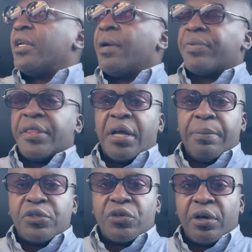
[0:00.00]
up the
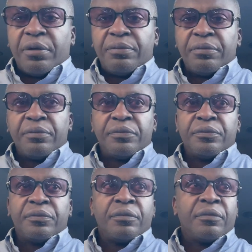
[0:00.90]
numbers on him.
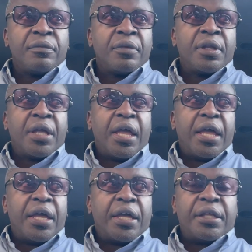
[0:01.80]

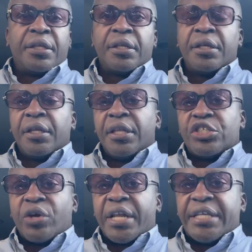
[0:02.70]
And they
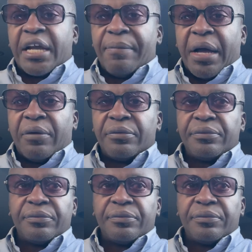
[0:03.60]
try to take him out.